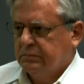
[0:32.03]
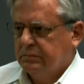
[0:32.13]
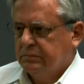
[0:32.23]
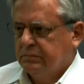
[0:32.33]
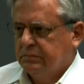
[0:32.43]

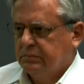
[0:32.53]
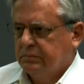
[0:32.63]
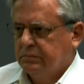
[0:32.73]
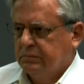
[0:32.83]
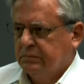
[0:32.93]

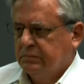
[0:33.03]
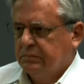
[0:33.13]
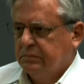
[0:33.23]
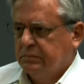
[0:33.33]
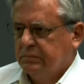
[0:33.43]

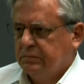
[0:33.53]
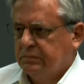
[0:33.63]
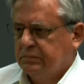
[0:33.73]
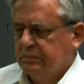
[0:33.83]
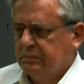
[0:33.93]

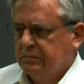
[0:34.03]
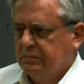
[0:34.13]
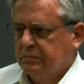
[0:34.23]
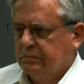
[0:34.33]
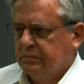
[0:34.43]

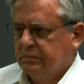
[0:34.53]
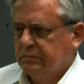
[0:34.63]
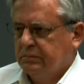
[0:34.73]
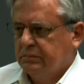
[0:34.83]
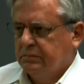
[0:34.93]

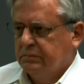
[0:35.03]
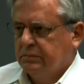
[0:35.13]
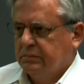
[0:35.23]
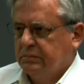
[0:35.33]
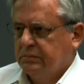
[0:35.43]
(silence)